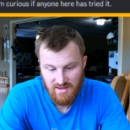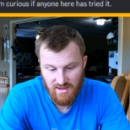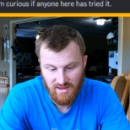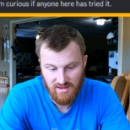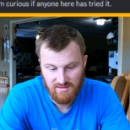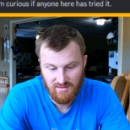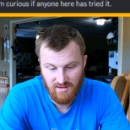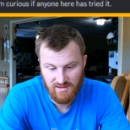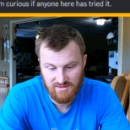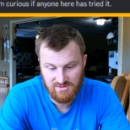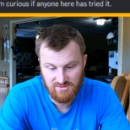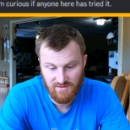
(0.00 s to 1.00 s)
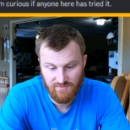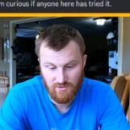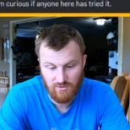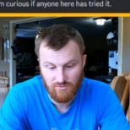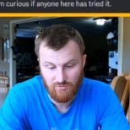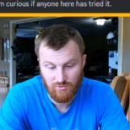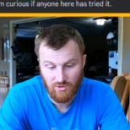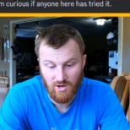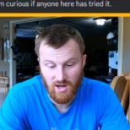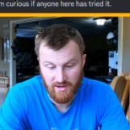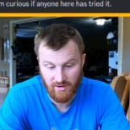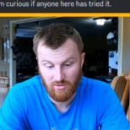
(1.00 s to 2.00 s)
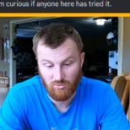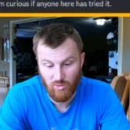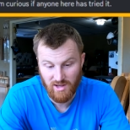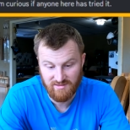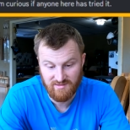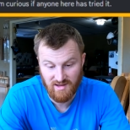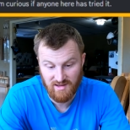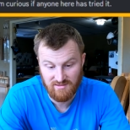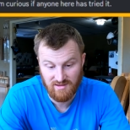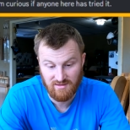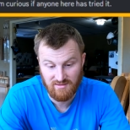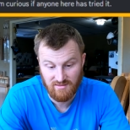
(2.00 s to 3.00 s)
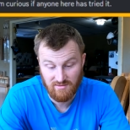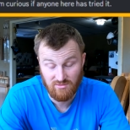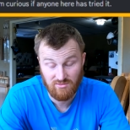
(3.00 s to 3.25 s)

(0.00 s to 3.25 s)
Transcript: And honestly, if you're relying on wet sanding,